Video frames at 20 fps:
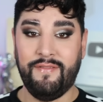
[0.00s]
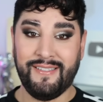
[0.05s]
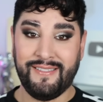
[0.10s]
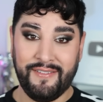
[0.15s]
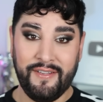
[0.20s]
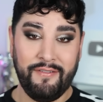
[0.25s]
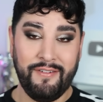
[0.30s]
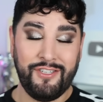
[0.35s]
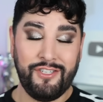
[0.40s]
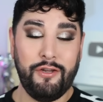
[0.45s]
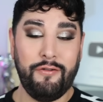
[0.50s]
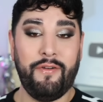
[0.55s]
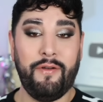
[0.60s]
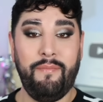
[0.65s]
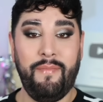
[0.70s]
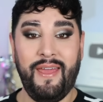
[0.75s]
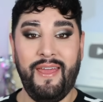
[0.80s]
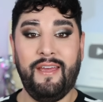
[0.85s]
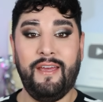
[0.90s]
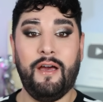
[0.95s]
That's very true. The
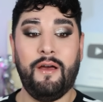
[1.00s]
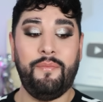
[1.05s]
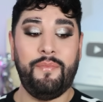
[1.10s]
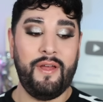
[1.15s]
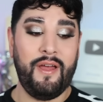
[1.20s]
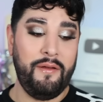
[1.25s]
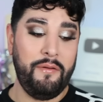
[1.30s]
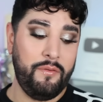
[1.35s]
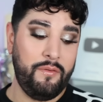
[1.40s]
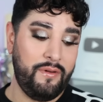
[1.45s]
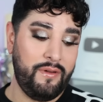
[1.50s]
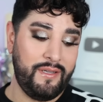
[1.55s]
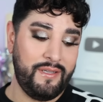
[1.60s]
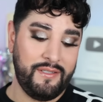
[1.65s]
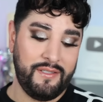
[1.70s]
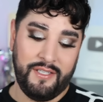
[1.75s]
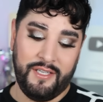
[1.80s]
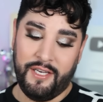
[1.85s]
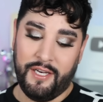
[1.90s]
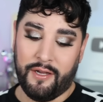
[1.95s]
makeup,
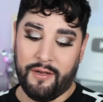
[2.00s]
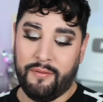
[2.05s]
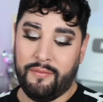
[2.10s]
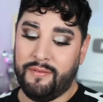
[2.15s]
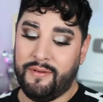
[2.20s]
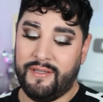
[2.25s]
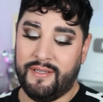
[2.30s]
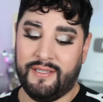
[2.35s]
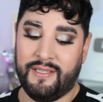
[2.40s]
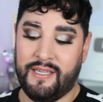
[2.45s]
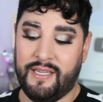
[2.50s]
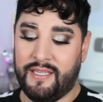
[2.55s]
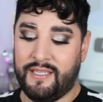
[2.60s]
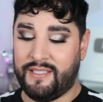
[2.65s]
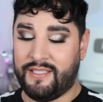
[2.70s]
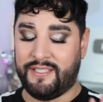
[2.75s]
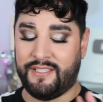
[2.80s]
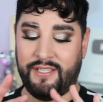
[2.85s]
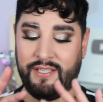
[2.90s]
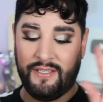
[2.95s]
you know,
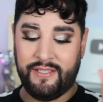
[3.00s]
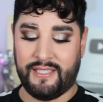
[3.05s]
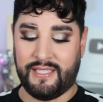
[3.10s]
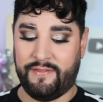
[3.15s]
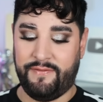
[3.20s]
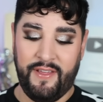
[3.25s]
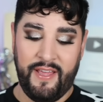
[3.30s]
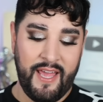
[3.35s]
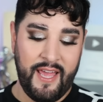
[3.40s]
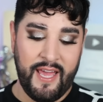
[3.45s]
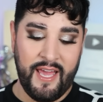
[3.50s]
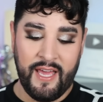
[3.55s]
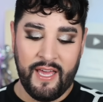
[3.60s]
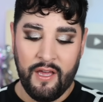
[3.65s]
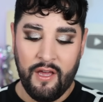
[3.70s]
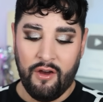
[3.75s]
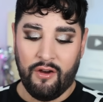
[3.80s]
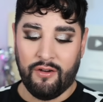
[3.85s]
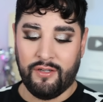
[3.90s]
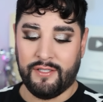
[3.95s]
sphere
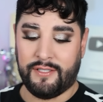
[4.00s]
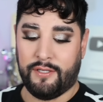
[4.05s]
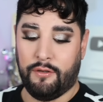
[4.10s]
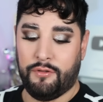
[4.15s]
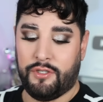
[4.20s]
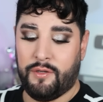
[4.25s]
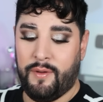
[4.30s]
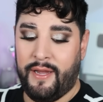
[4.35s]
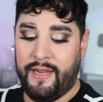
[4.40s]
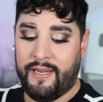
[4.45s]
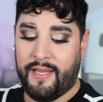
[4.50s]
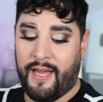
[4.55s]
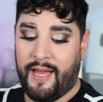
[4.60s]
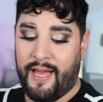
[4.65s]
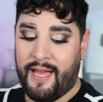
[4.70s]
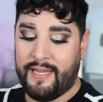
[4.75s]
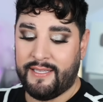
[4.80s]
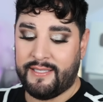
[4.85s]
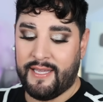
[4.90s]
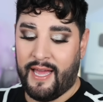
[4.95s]
on social media
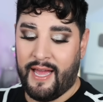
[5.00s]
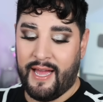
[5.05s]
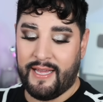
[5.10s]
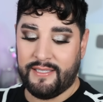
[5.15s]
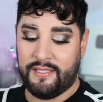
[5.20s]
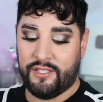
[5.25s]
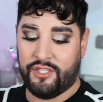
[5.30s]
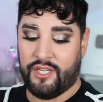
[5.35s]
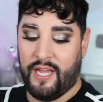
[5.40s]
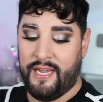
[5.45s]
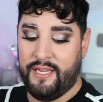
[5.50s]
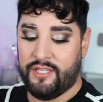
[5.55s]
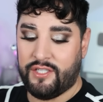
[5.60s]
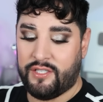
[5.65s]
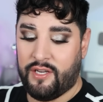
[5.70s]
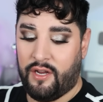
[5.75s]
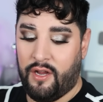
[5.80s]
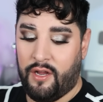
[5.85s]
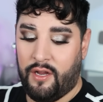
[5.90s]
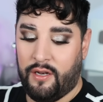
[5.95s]
has
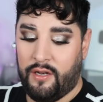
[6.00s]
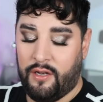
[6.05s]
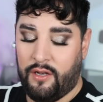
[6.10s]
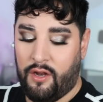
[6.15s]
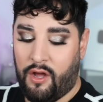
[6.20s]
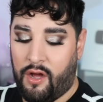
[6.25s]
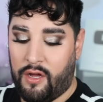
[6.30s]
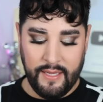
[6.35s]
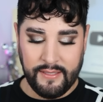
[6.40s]
changed a lot.